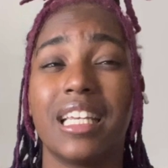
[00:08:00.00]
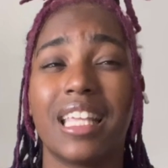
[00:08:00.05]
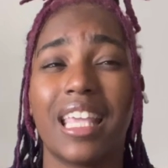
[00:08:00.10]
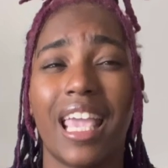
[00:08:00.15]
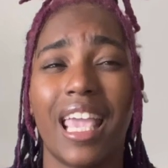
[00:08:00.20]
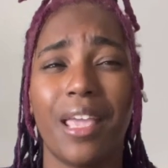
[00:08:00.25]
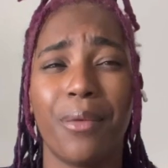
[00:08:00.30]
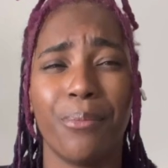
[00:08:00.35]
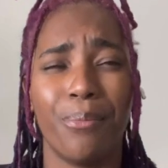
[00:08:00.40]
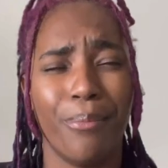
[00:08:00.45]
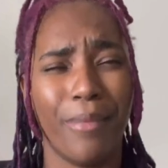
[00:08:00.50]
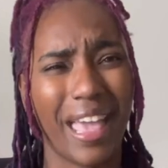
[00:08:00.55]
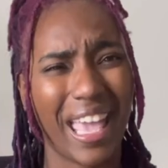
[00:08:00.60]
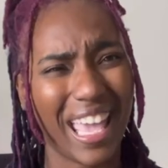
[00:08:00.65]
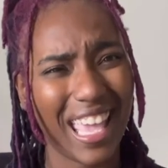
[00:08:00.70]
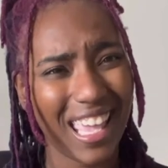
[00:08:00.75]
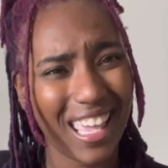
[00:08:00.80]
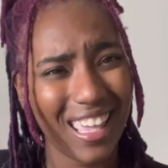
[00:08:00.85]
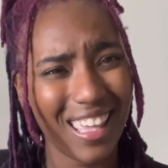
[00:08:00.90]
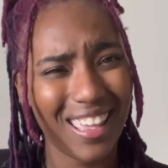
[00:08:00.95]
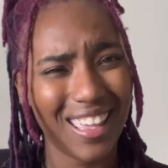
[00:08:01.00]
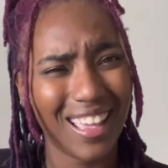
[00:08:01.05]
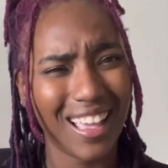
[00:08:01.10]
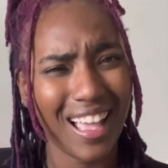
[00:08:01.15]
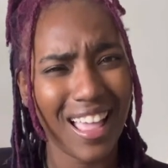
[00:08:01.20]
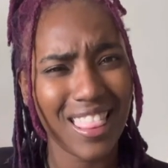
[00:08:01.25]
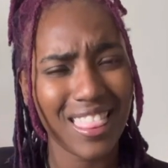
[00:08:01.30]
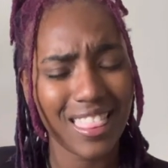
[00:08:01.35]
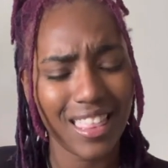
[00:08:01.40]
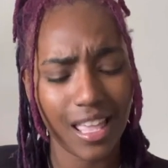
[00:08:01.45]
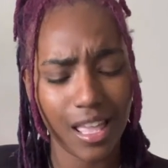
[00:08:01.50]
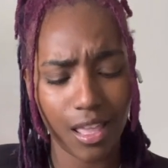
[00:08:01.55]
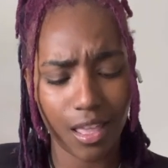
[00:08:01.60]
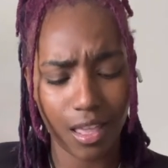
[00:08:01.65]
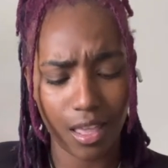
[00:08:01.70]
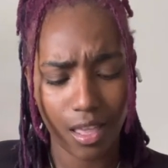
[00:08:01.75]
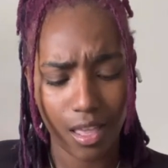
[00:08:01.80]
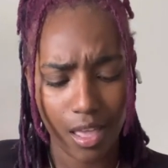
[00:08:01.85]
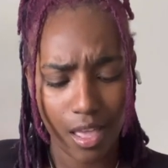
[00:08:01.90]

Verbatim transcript: Cape May, I think.